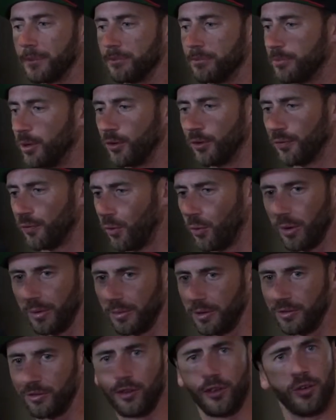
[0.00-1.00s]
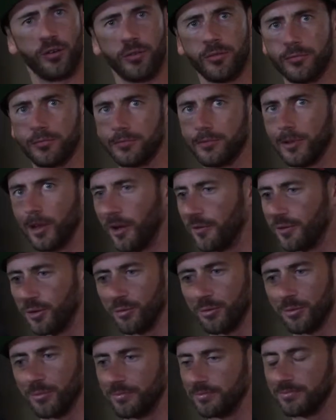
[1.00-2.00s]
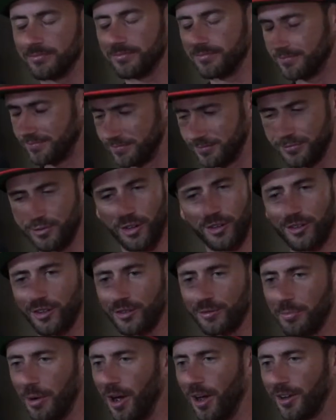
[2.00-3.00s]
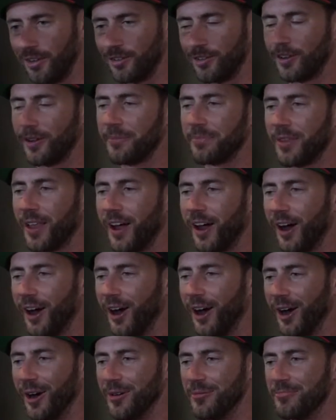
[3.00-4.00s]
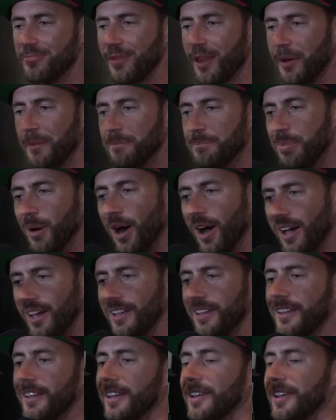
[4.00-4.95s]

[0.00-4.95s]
Beautiful women too. Love you just as much. But